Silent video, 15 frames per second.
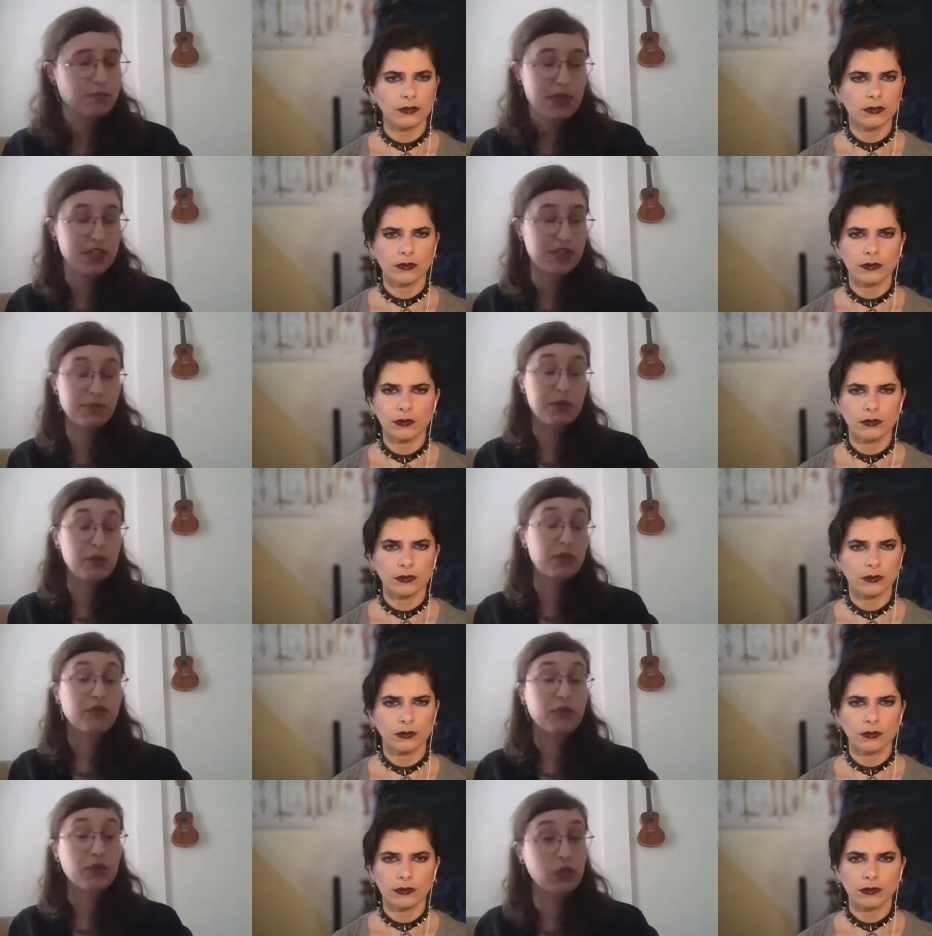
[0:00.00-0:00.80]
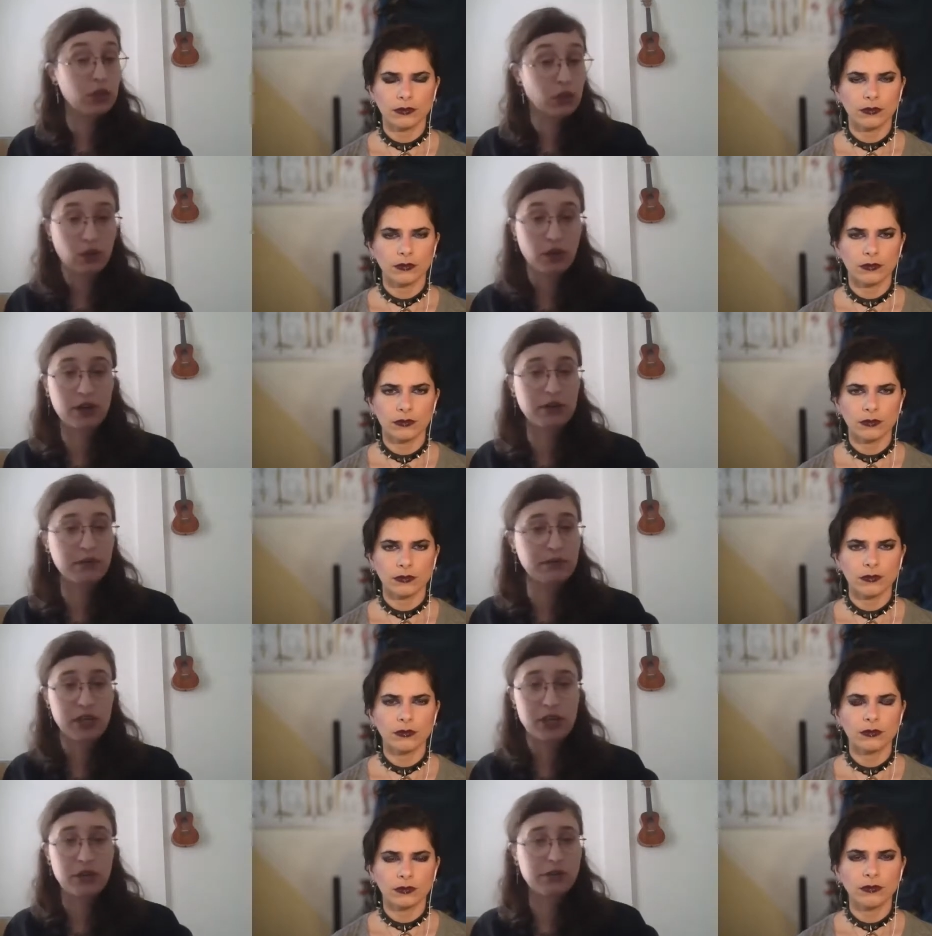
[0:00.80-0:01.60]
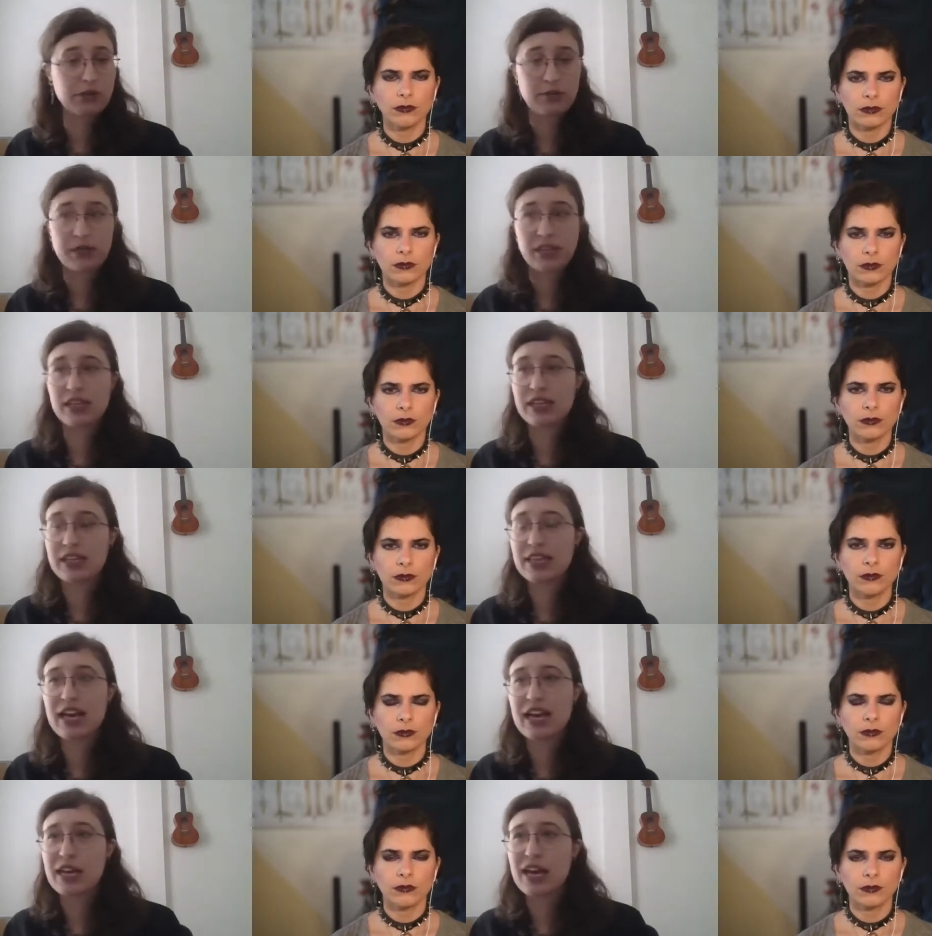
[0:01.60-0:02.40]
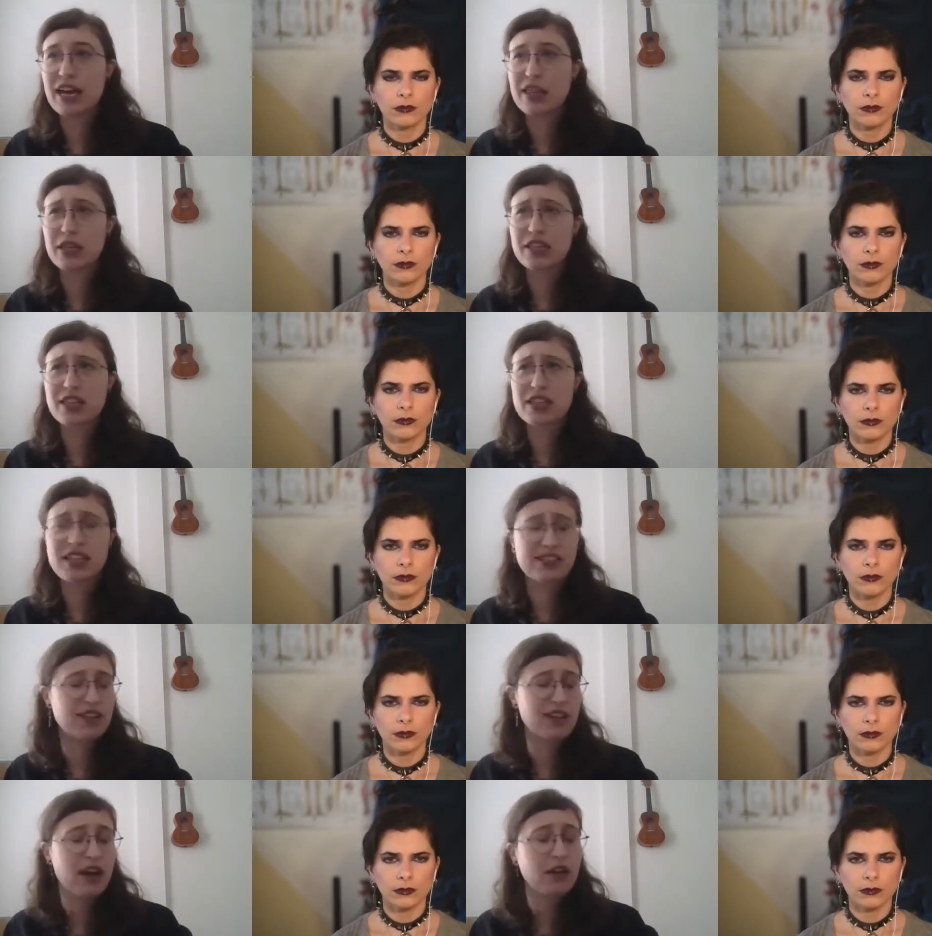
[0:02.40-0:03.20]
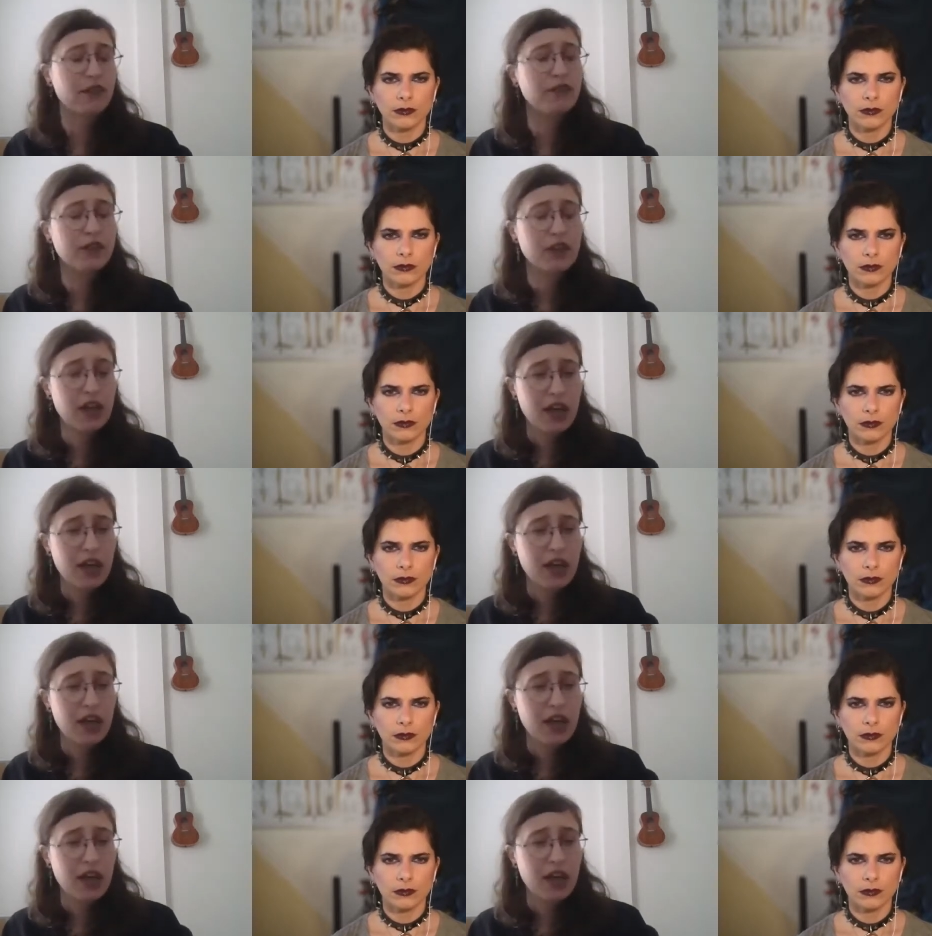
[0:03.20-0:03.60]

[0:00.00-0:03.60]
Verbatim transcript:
Speaker 1: it's beautiful or you know something like that i, I think that that's enough